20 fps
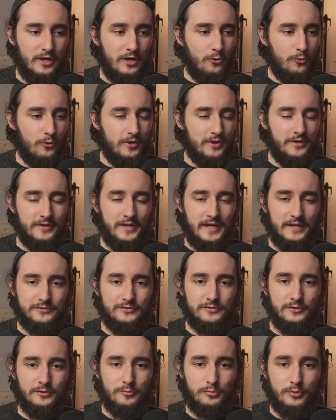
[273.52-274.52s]
whether that's
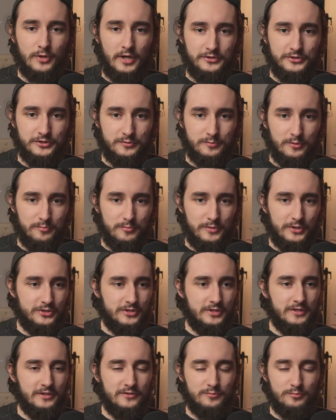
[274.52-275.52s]
certain project
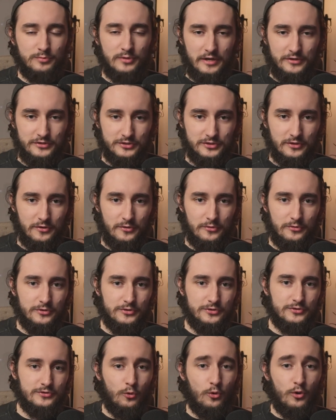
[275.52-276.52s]
permissions, project
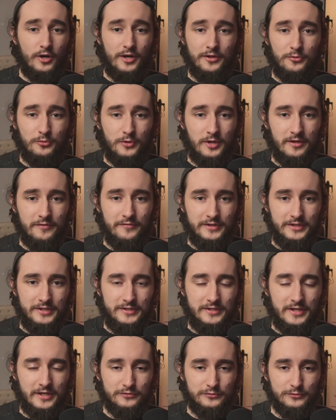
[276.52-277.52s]
owners, or other relevant
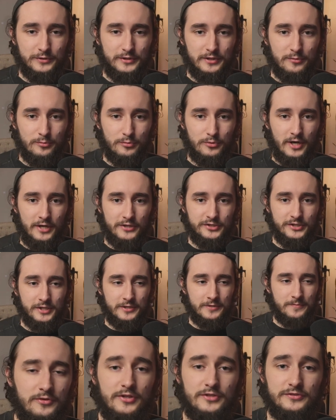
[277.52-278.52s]
details within the
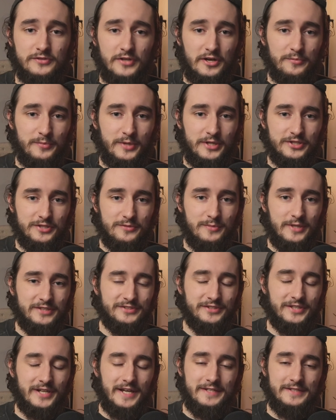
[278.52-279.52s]
project. This automation
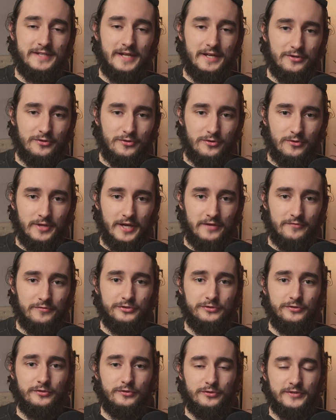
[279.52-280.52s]
makes it identical every
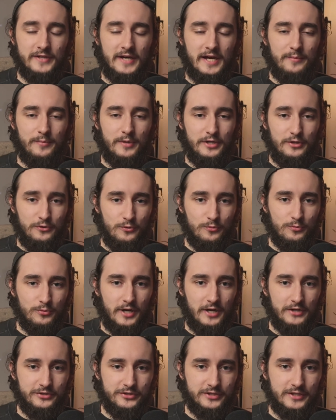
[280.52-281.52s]
single time a new
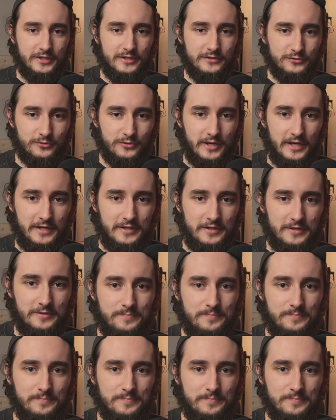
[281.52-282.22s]
project is created.